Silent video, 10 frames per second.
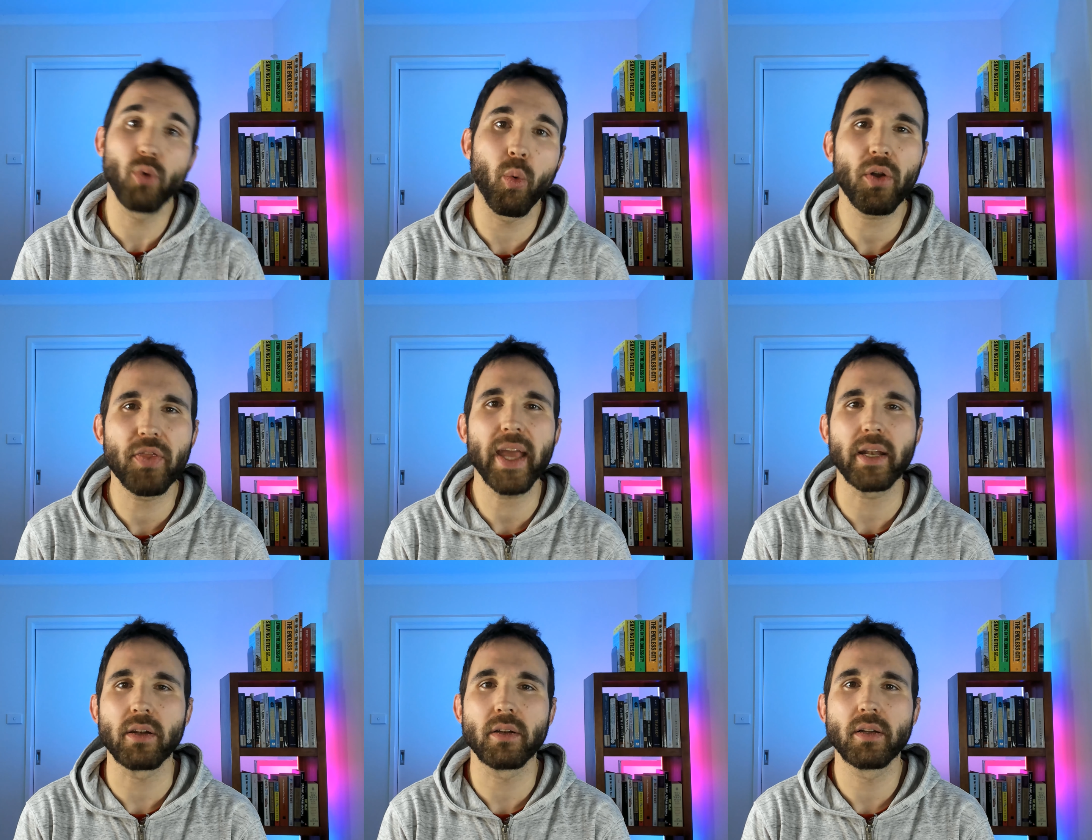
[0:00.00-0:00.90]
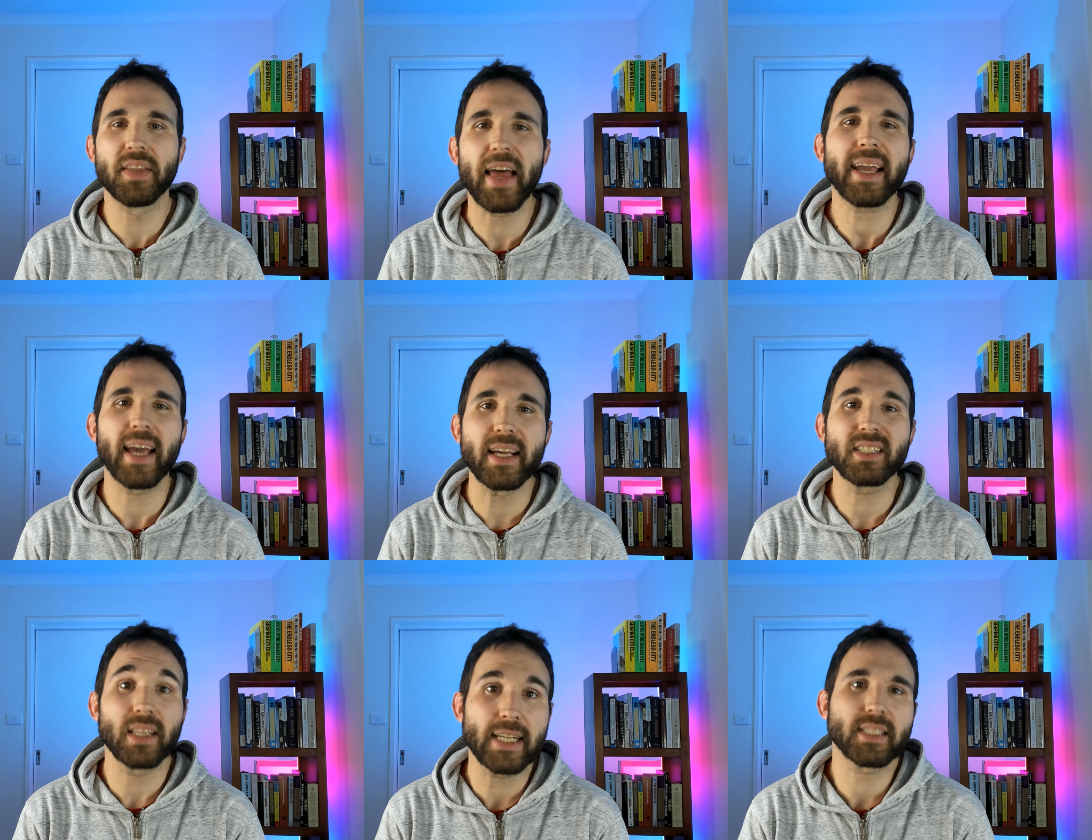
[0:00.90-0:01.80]
Well, what then? In that
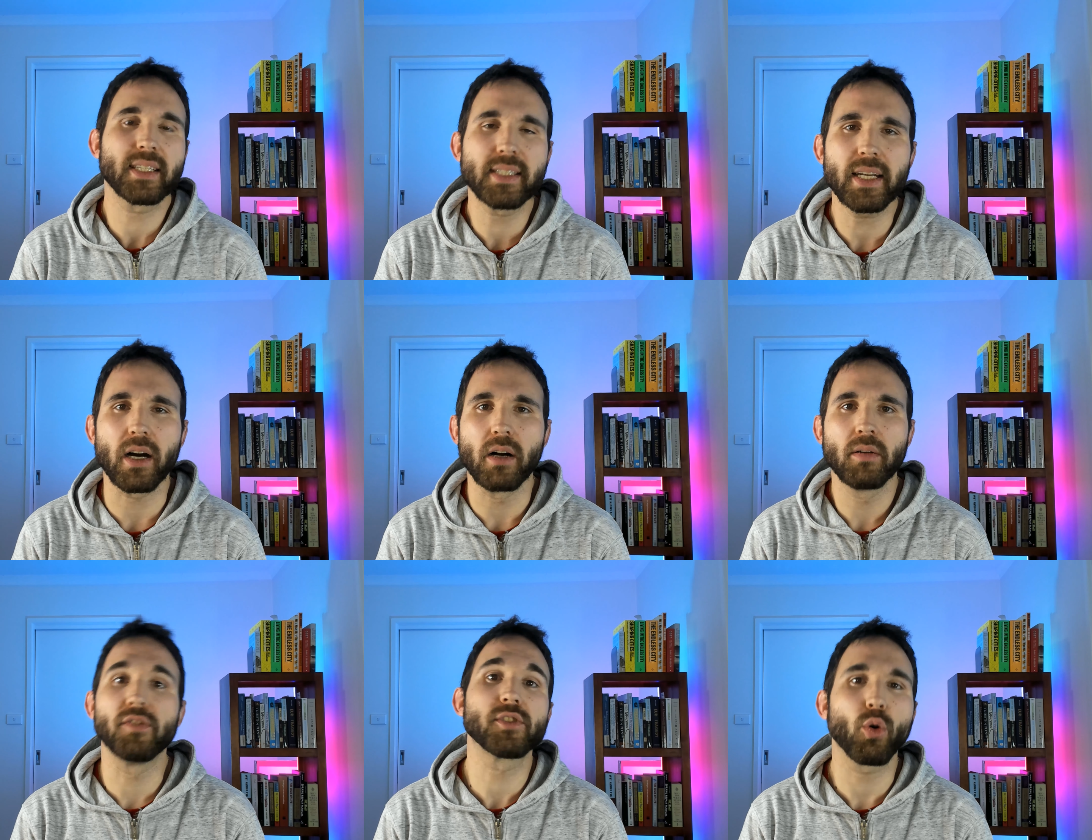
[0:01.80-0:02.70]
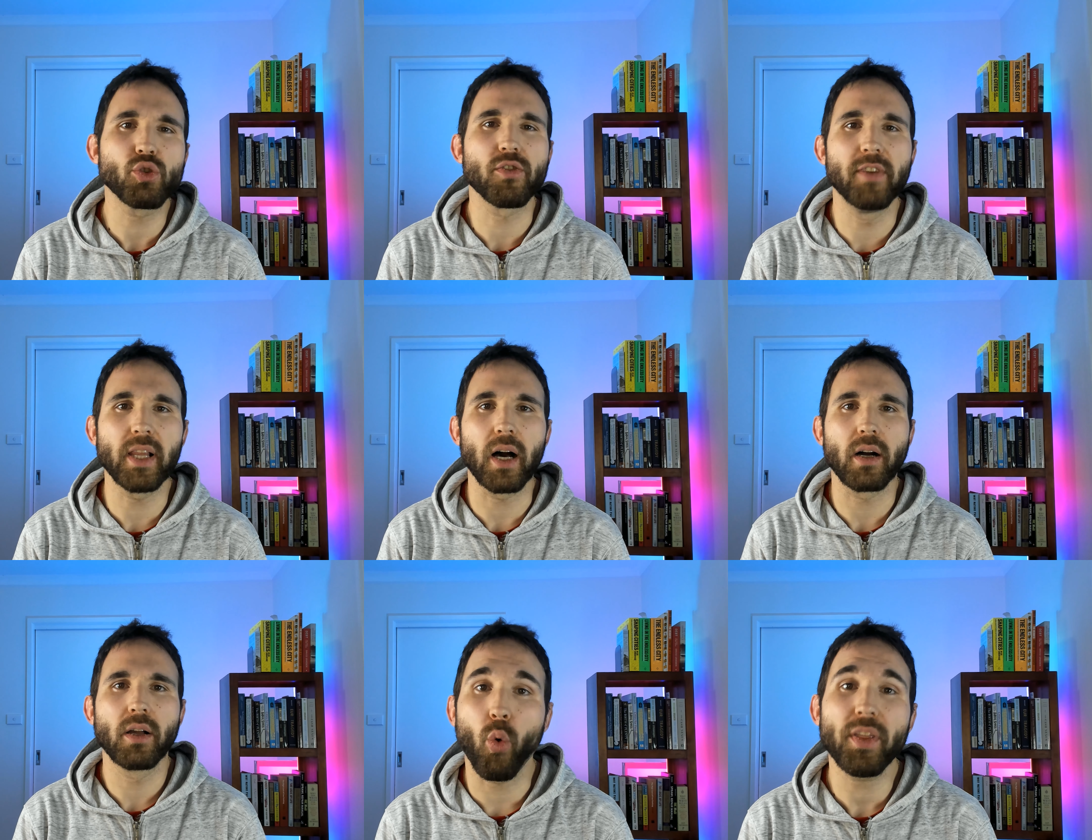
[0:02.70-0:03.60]
case, let's consider. You've sold your
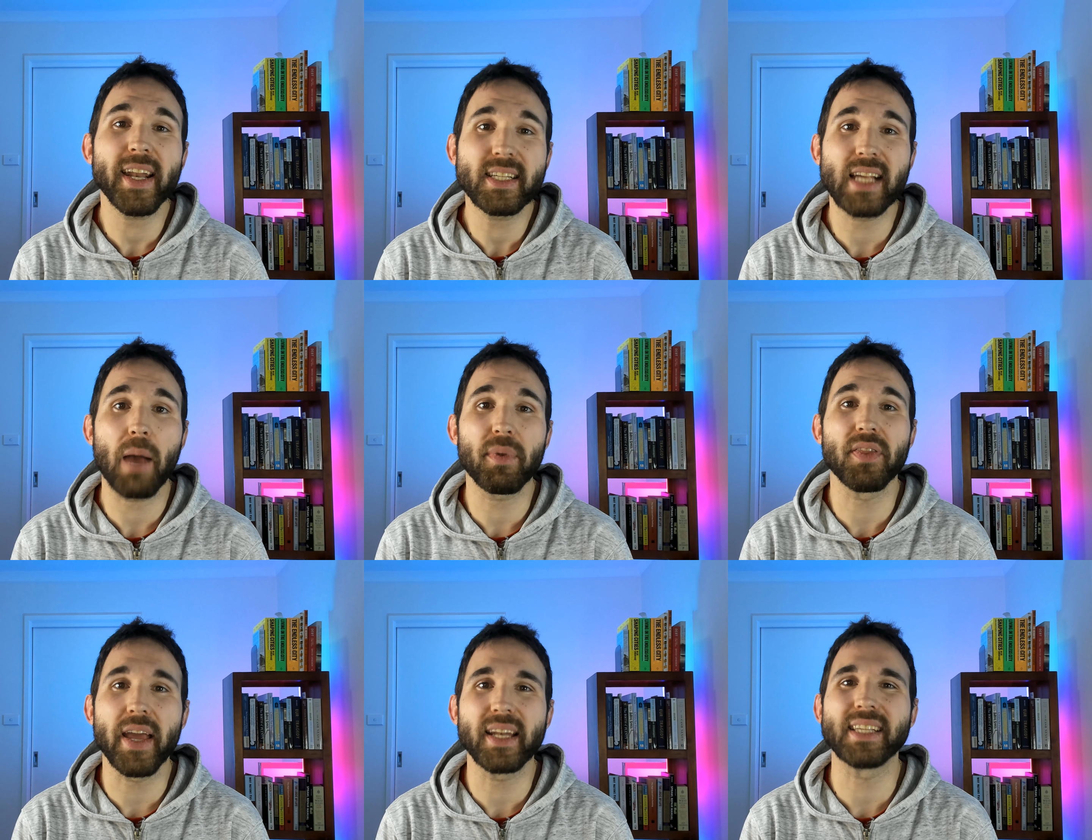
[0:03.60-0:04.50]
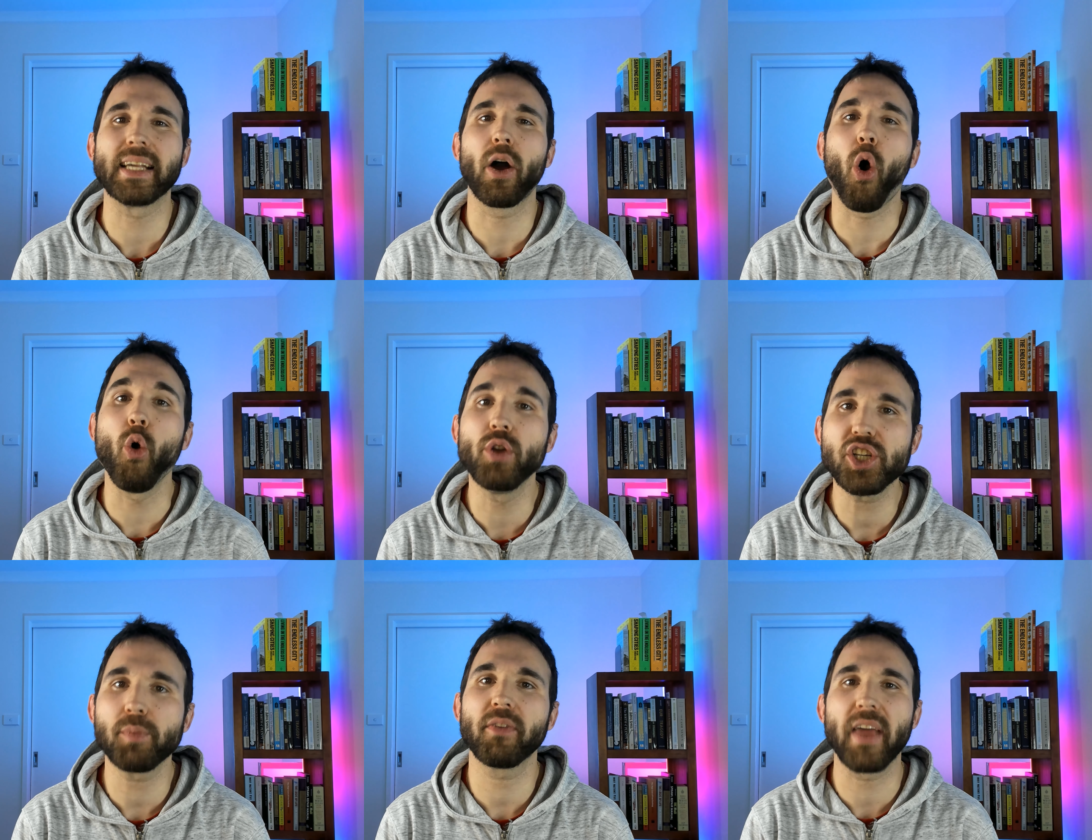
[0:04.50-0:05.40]
villa. All that has happened then is that
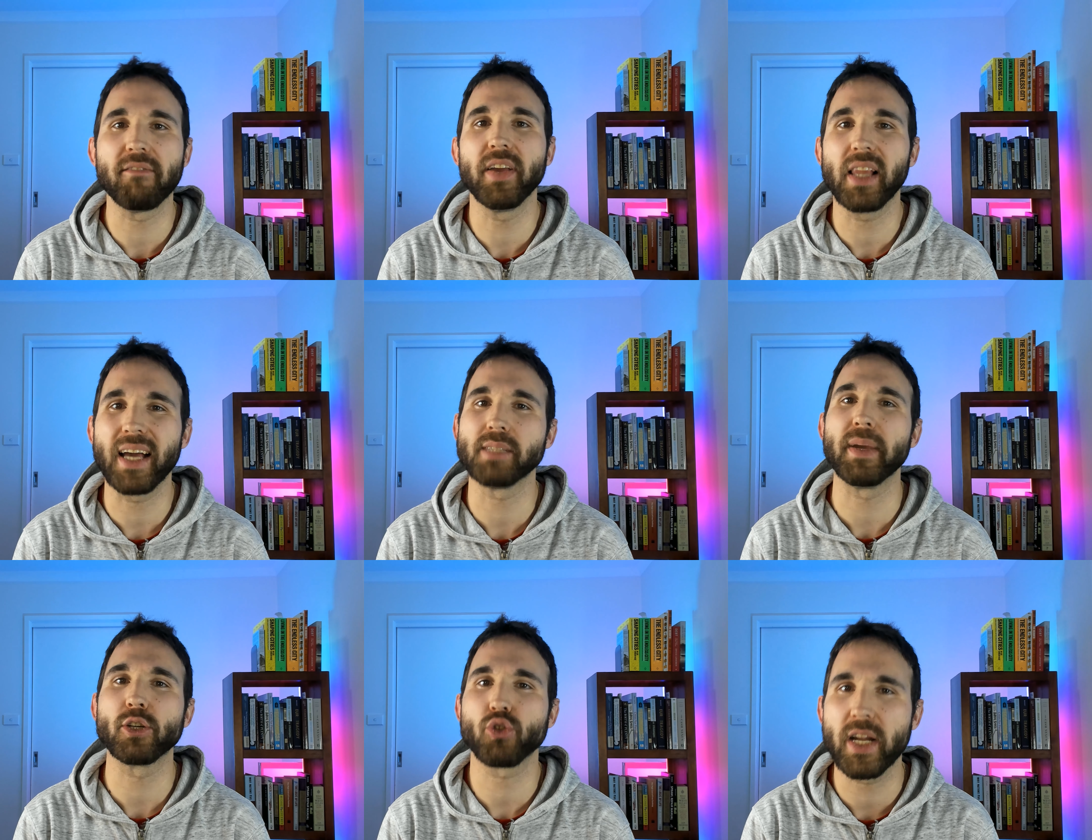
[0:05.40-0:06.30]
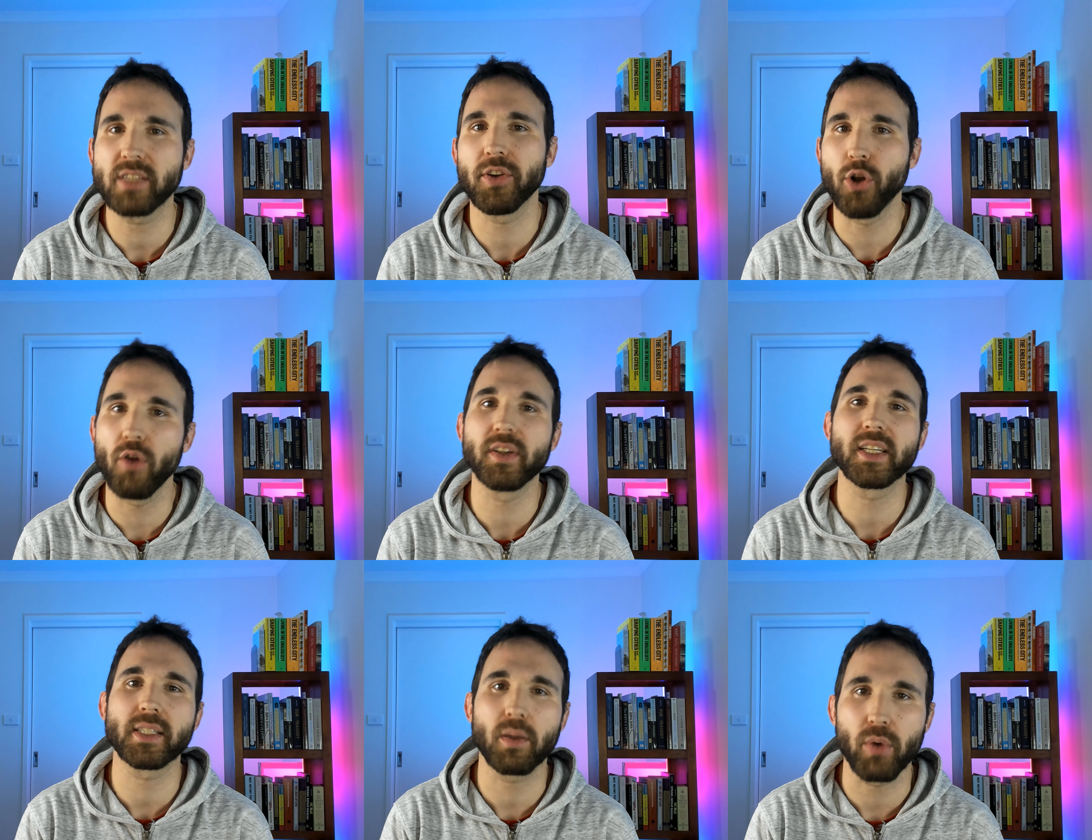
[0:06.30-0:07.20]
ownership of that villa has been transferred over
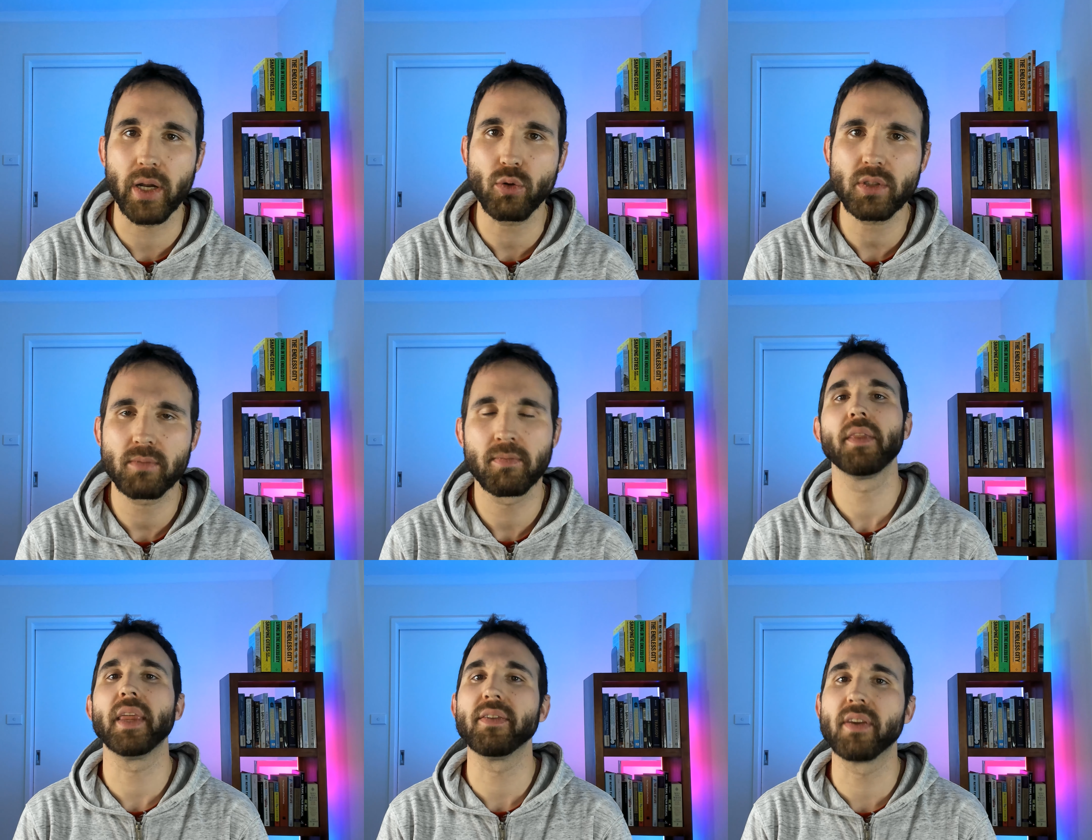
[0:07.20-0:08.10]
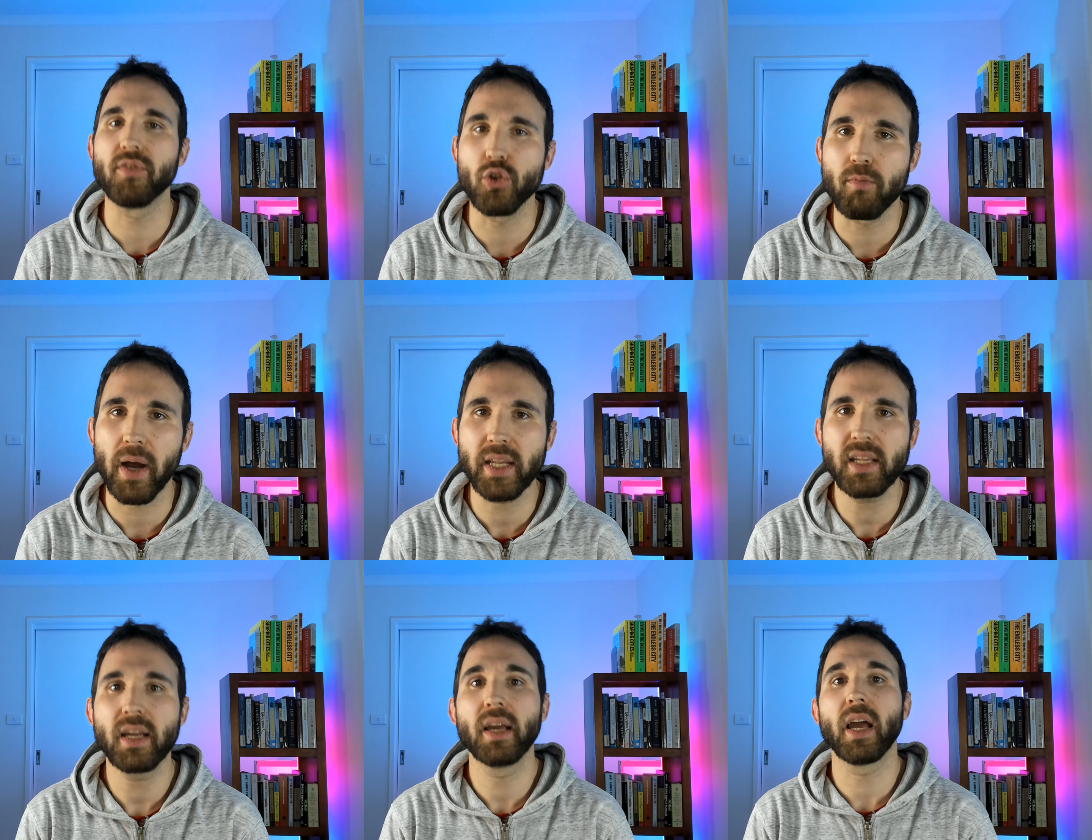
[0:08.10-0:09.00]
to someone else. They've given you money